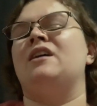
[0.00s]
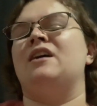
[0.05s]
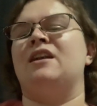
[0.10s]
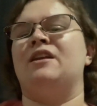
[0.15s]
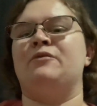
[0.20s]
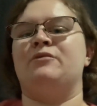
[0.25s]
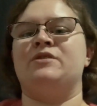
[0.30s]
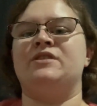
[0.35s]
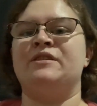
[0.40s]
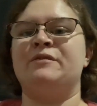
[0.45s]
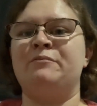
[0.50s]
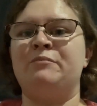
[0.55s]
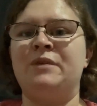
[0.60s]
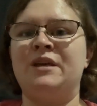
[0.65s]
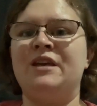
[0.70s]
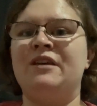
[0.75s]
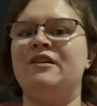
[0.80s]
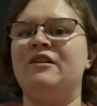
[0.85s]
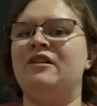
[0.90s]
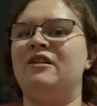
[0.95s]
And it was a
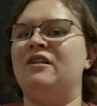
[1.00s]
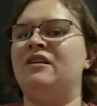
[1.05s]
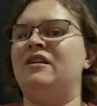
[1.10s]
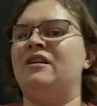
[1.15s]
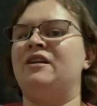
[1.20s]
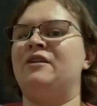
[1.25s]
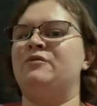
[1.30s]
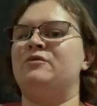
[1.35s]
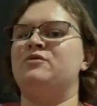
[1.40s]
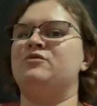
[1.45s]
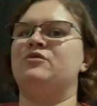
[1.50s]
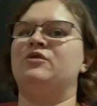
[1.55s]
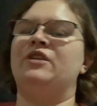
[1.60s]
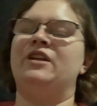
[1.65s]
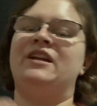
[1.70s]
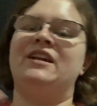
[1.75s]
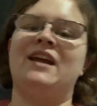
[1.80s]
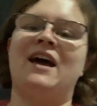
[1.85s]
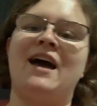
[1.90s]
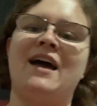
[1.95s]
meal, and it was
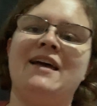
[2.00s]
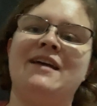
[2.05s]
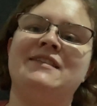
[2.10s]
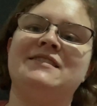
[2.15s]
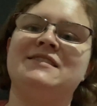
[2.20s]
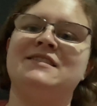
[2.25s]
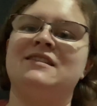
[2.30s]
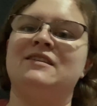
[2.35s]
really nice,